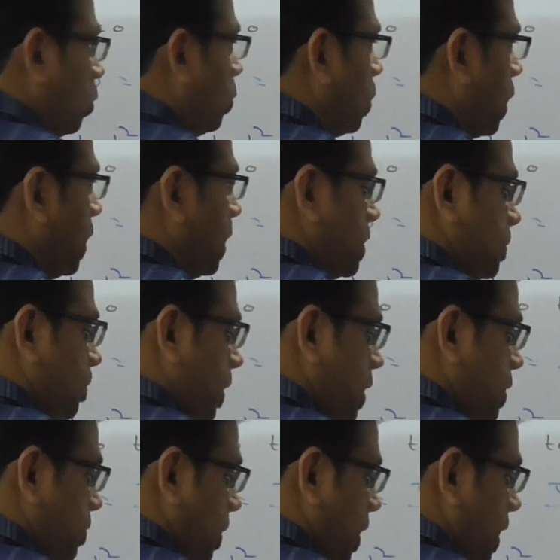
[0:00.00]
total
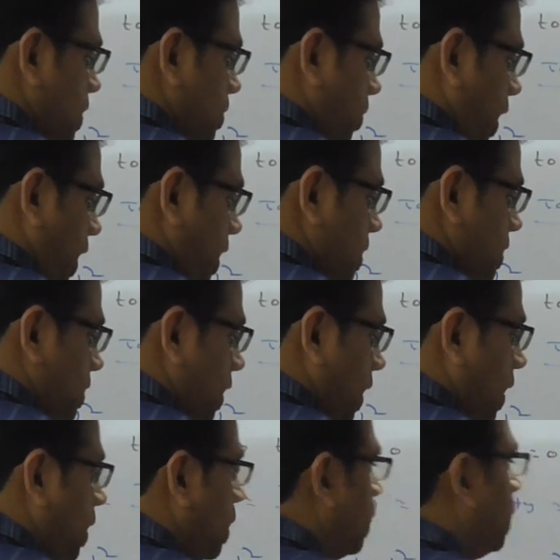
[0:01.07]
displacement is minus
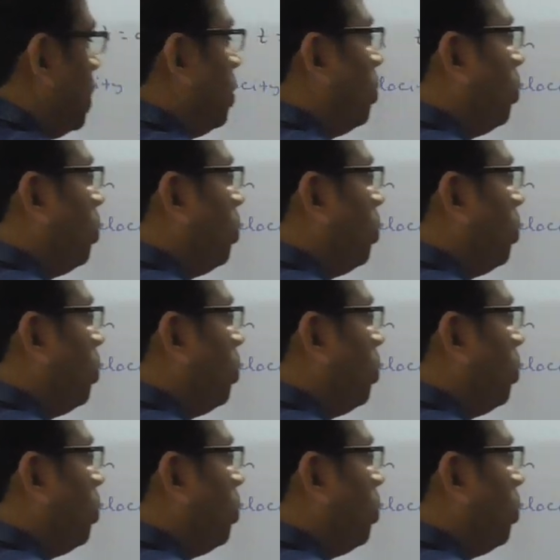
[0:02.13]
3.